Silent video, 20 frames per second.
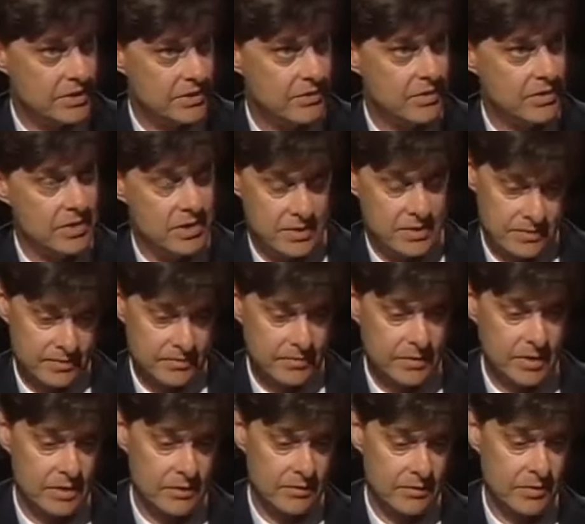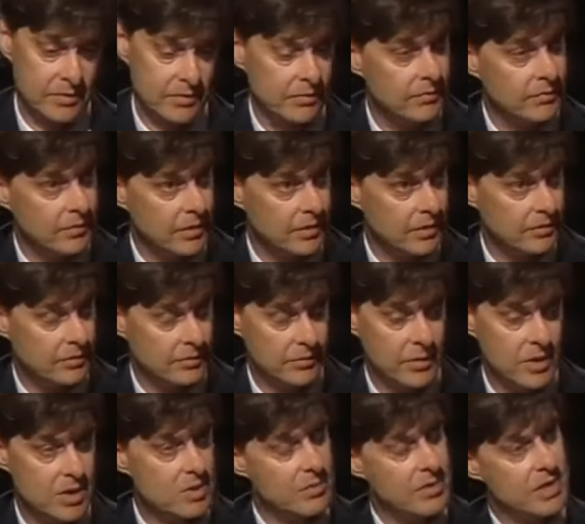So this is, you know, for very
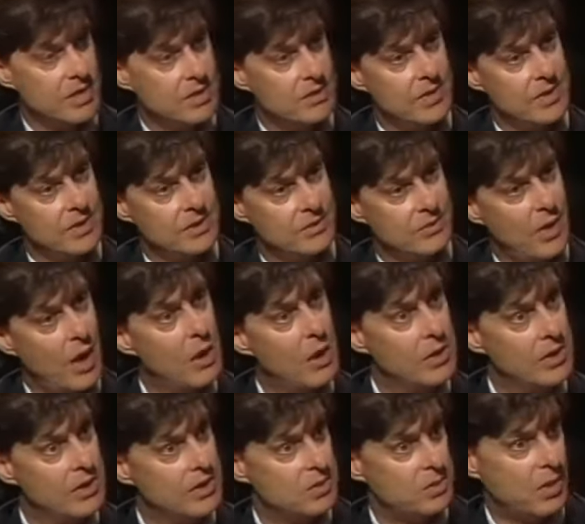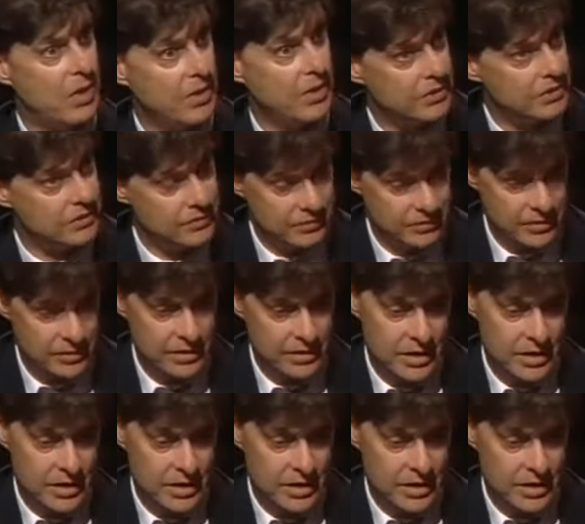reasonably, it's a very sort of holy spot to.